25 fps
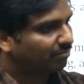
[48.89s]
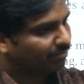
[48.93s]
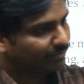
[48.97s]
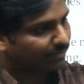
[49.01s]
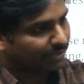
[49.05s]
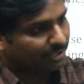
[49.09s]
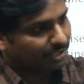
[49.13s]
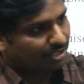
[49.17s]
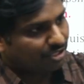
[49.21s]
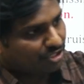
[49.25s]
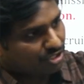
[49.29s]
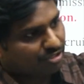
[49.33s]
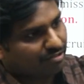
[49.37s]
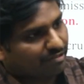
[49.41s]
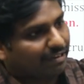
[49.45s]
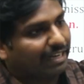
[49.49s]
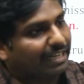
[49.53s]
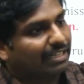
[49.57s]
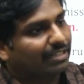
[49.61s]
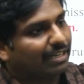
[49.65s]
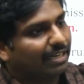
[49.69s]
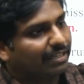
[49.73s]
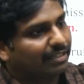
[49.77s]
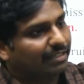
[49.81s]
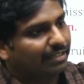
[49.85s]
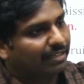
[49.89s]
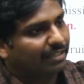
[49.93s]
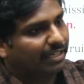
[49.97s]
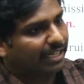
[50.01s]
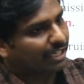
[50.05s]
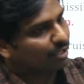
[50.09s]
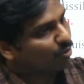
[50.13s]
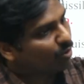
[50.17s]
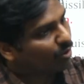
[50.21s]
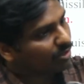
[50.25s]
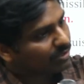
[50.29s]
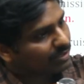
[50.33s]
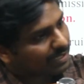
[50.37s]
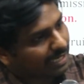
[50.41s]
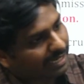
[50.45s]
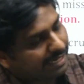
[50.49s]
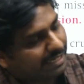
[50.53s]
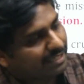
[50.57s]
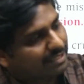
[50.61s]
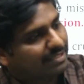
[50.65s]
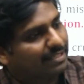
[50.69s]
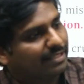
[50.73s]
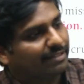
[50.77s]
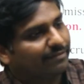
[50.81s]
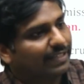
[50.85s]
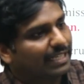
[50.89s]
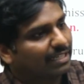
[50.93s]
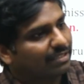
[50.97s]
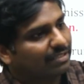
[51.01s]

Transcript: Straight line, it goes and hits the wickets